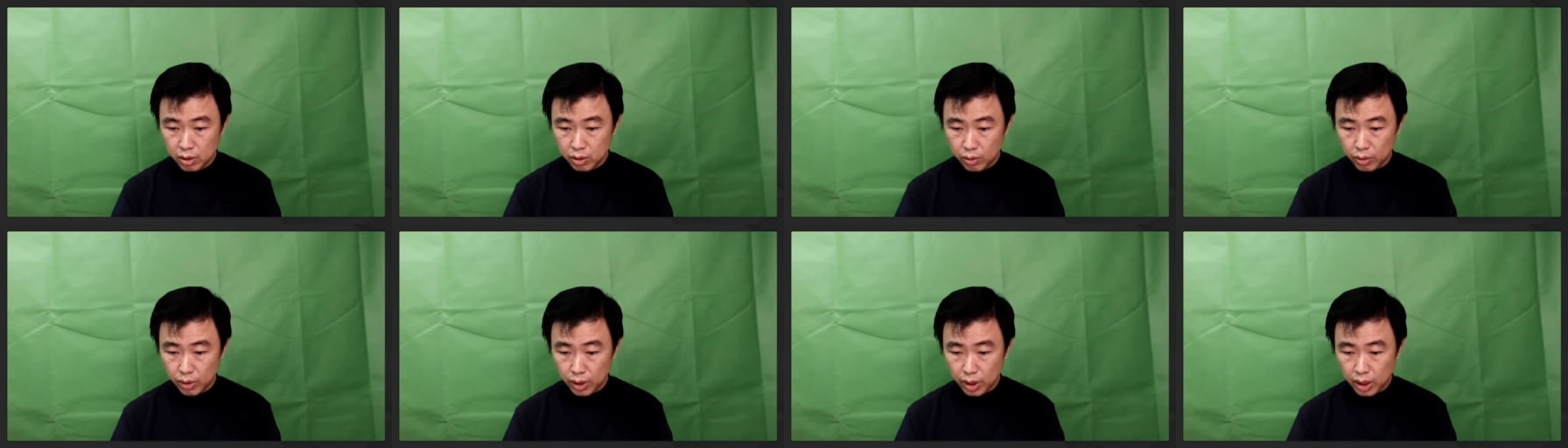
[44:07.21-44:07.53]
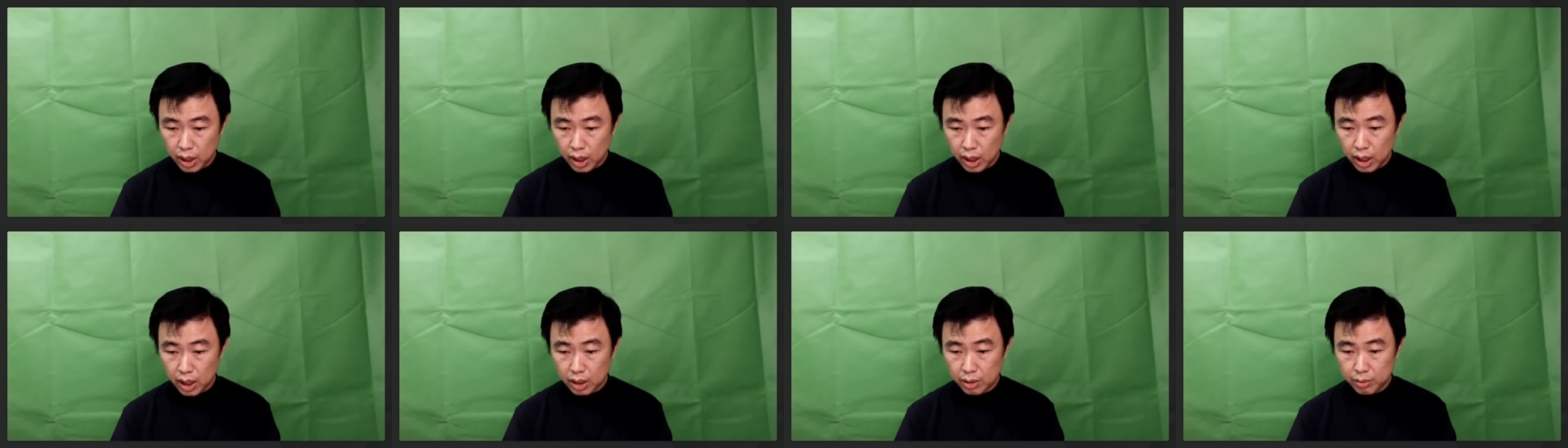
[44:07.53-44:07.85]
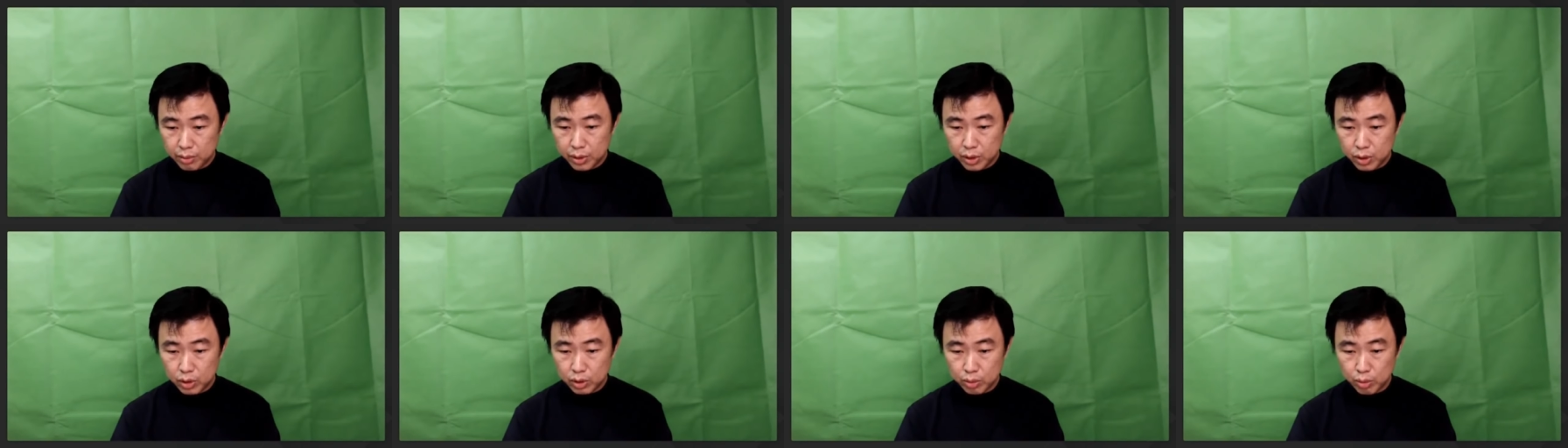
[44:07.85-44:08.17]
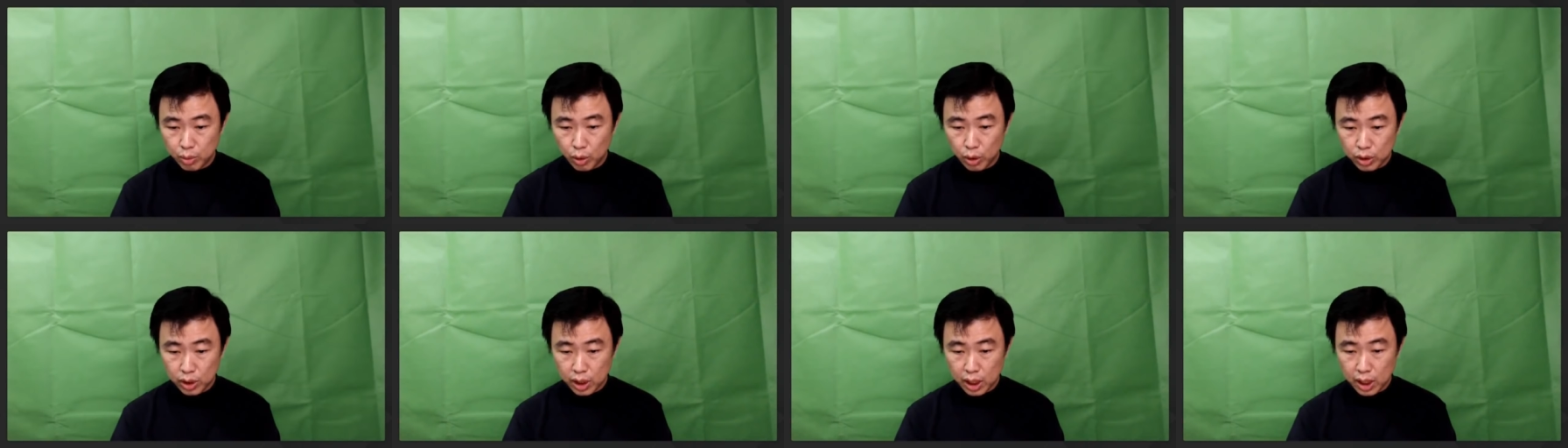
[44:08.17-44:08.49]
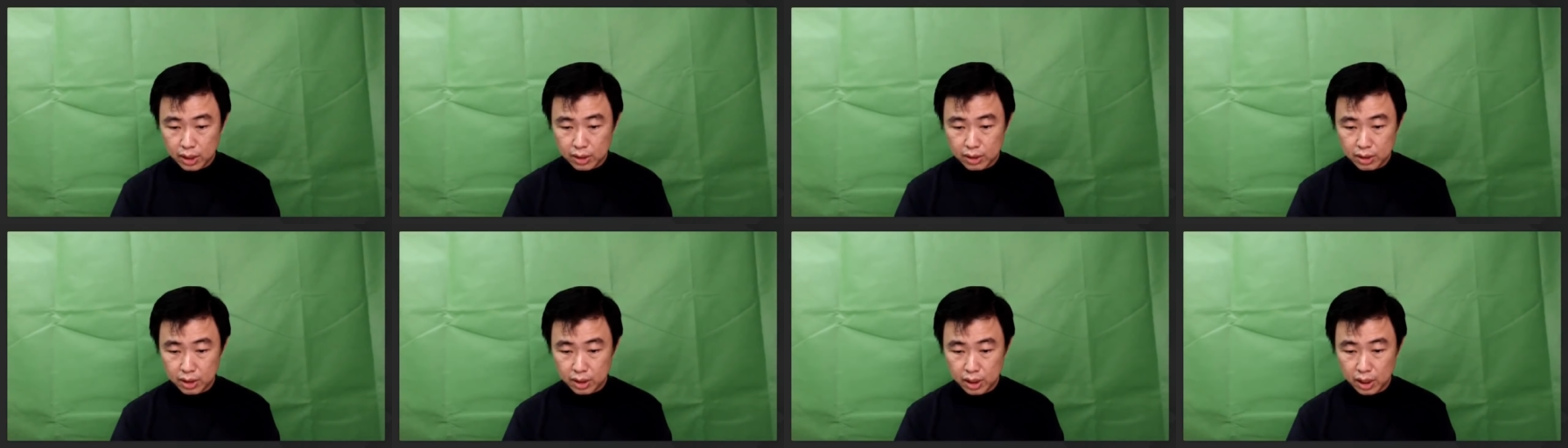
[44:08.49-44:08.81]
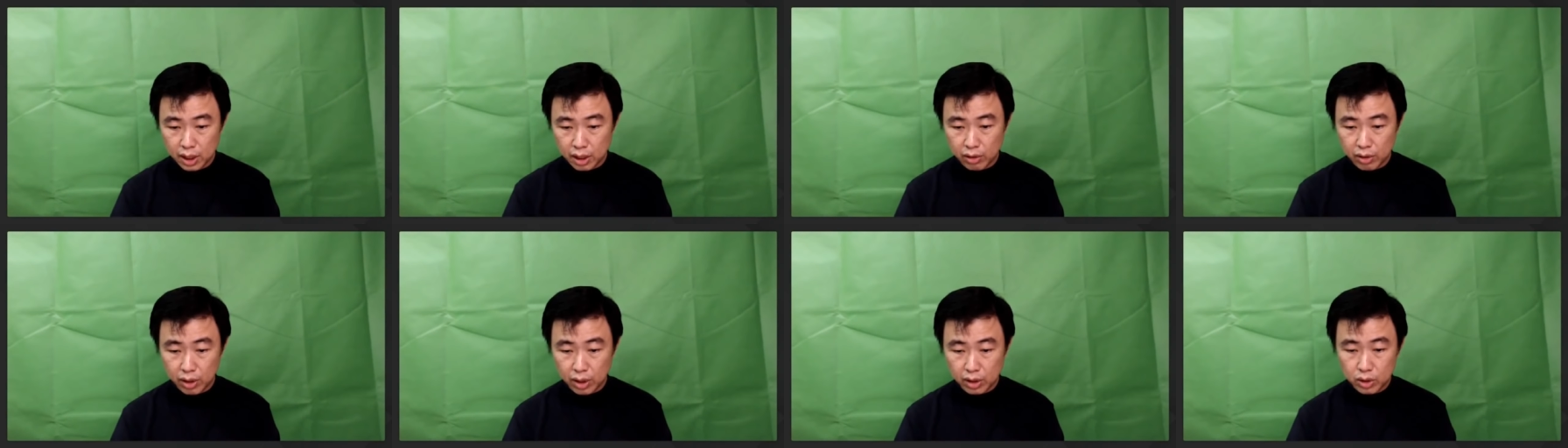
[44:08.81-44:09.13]
Wait, uh, let me just broadcast the
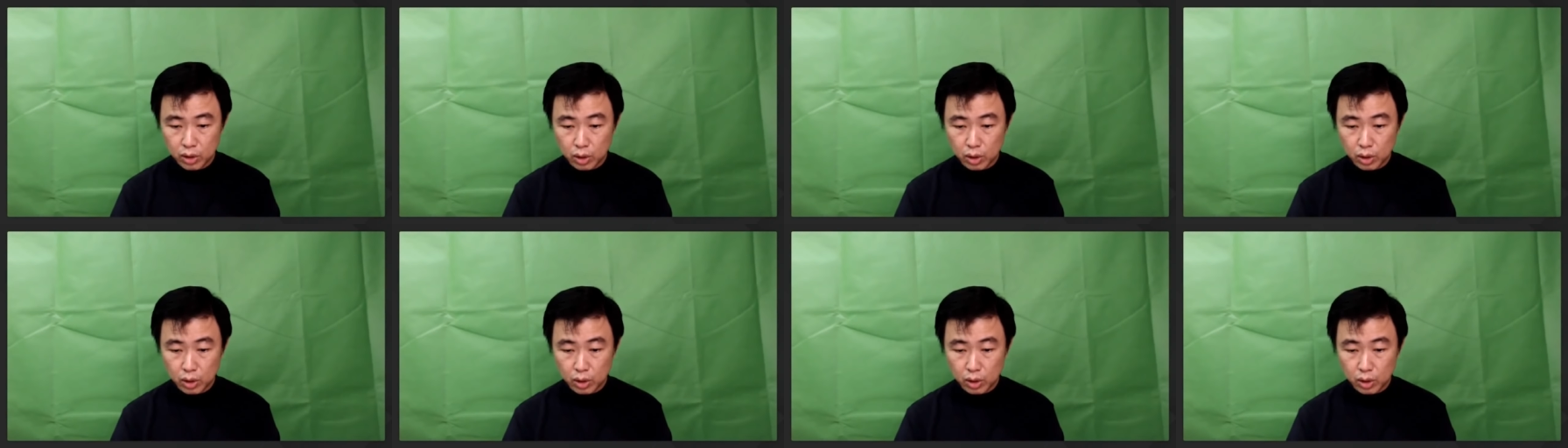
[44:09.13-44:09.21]
thing, right?